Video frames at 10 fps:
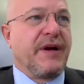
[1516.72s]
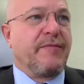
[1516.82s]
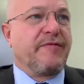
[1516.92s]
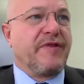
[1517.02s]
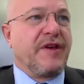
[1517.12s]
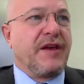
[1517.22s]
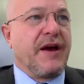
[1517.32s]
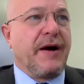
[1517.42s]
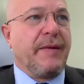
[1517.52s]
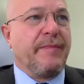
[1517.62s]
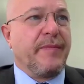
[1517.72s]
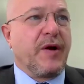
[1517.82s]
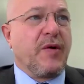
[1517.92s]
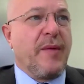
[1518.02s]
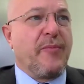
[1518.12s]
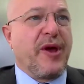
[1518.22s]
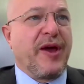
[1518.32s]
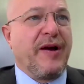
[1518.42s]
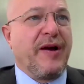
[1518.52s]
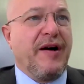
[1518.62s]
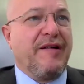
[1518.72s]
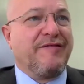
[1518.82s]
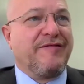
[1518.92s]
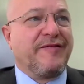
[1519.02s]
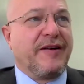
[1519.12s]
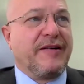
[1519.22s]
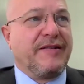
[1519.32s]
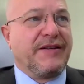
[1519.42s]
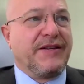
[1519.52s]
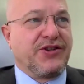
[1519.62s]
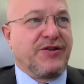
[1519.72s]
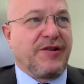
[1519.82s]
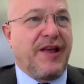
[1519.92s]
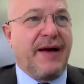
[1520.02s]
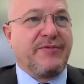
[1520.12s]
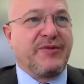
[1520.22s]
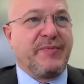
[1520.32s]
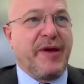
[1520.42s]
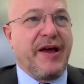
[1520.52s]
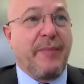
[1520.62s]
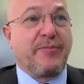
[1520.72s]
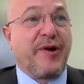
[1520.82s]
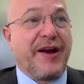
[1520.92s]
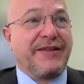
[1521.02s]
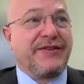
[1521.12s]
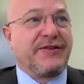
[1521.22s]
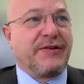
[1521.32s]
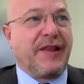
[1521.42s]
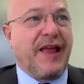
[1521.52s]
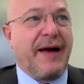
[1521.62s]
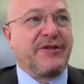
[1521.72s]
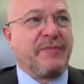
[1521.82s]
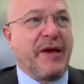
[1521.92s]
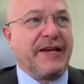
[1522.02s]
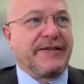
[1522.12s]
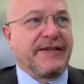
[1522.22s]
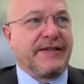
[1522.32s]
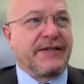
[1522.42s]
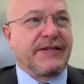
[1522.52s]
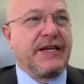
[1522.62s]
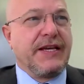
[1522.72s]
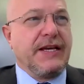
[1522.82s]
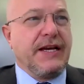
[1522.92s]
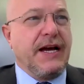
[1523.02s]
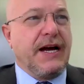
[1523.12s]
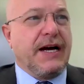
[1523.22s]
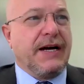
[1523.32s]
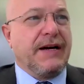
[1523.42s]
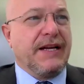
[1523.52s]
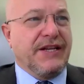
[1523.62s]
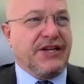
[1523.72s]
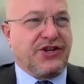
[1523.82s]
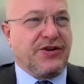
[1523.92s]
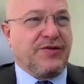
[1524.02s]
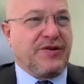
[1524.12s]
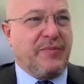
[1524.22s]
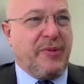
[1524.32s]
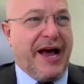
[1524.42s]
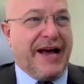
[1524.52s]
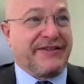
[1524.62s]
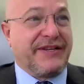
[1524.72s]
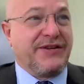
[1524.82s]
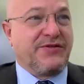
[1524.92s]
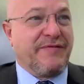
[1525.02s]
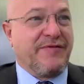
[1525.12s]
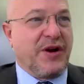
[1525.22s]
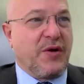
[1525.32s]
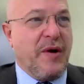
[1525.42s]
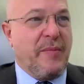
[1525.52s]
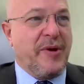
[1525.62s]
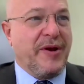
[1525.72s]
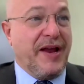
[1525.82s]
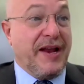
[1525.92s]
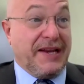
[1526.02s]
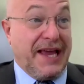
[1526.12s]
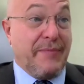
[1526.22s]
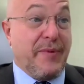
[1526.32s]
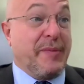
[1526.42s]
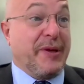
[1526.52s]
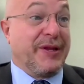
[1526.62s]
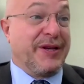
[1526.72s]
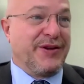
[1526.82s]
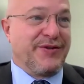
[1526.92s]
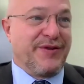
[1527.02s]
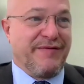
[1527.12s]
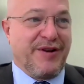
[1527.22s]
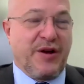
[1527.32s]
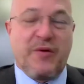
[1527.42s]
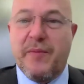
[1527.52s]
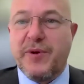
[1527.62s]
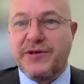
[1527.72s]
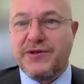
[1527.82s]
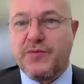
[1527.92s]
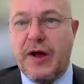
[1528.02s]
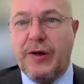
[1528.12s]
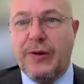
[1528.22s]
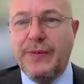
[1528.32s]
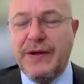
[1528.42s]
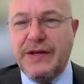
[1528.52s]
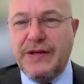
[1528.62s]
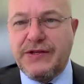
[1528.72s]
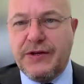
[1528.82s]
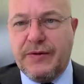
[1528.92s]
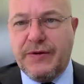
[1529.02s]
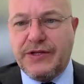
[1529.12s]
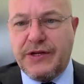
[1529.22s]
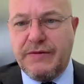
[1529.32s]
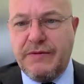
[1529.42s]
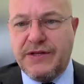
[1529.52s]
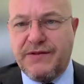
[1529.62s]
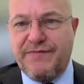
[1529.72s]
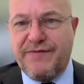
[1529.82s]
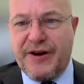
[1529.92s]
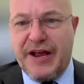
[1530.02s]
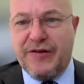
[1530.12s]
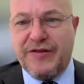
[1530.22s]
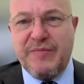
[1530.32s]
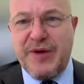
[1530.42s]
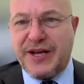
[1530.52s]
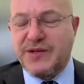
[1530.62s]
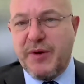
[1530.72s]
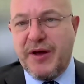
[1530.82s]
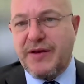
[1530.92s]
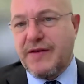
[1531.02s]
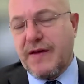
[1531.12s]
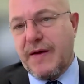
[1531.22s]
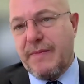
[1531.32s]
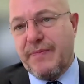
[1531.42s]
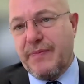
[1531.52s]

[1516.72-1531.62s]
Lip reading: some of the equipping of additional lab space upgrades to lab spaces, additional capacity-driven equipment and capability-driven equipment as well. So it's a very healthy mix, but